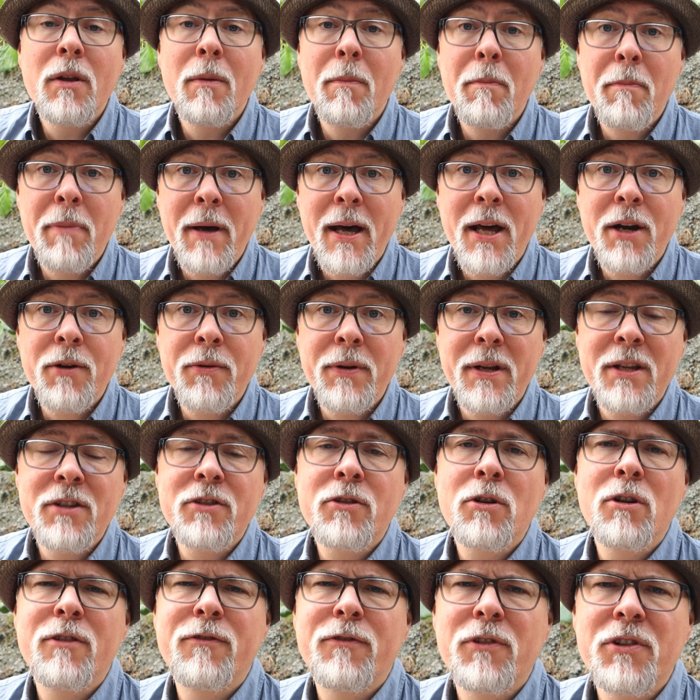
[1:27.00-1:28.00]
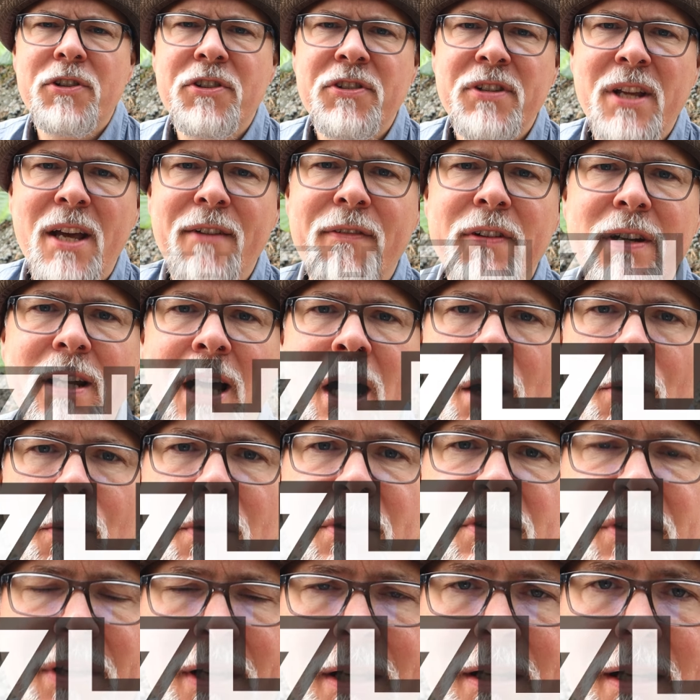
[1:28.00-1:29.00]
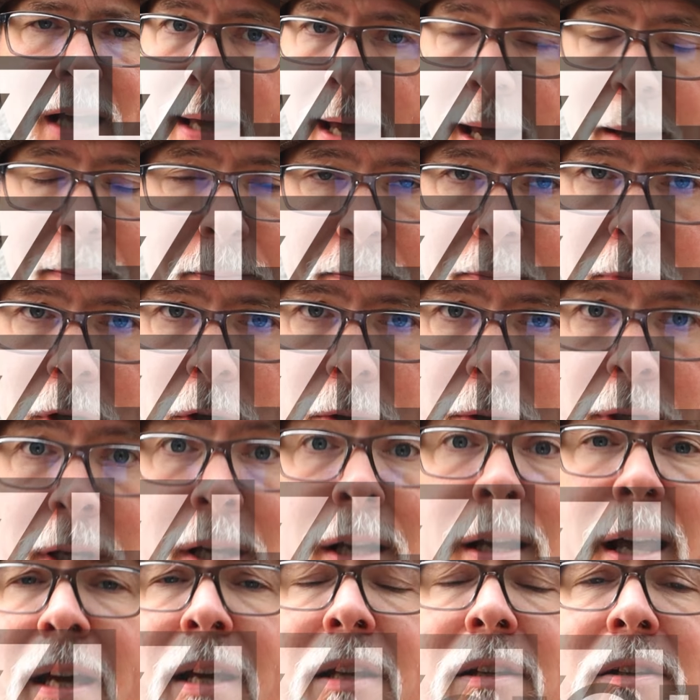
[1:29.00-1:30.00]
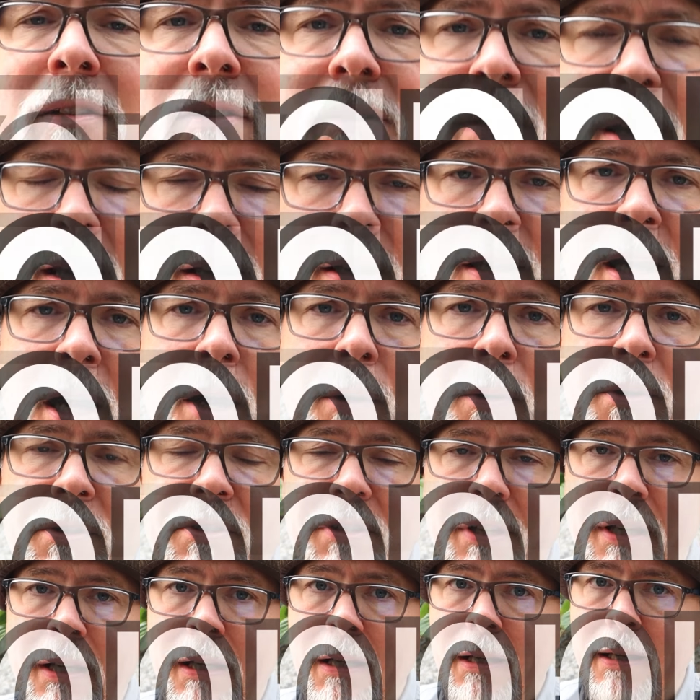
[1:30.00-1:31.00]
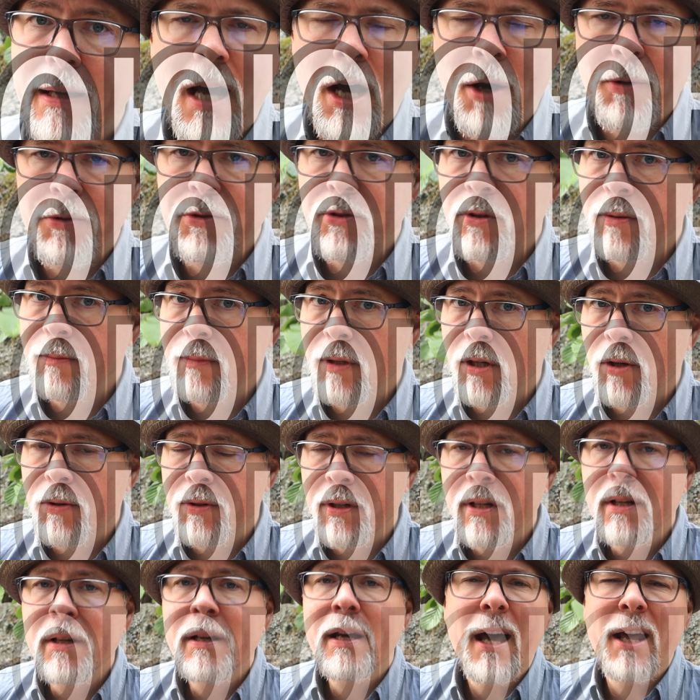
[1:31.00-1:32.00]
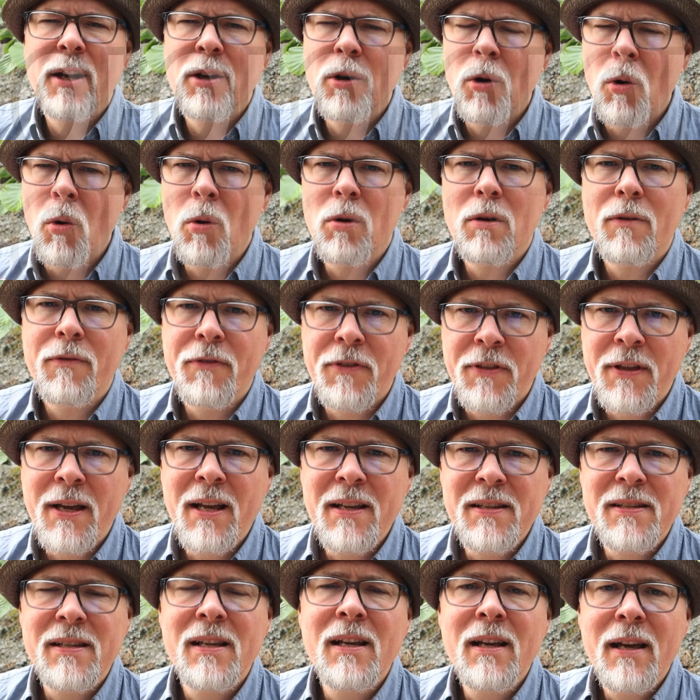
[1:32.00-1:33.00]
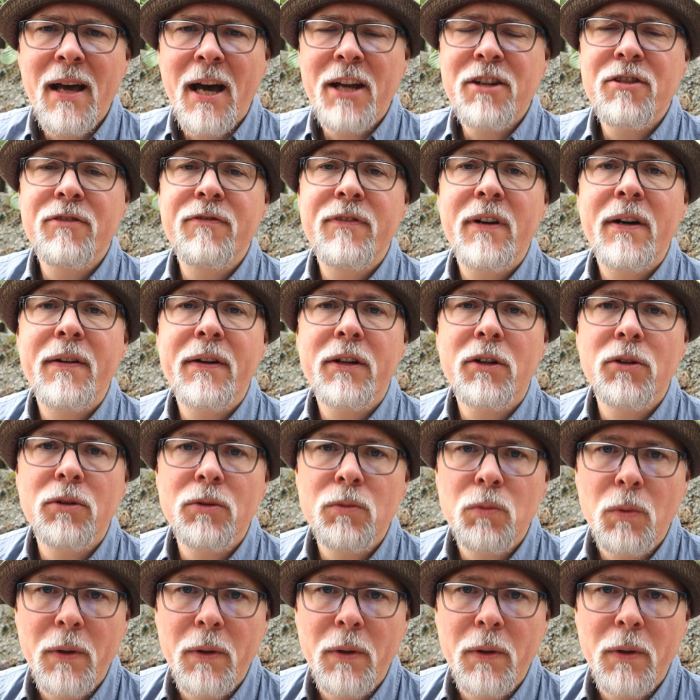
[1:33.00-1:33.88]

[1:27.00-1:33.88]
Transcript: the battery is good for 7 hours in camp mode and 10 hours in outdoor mode, and all of this at a very good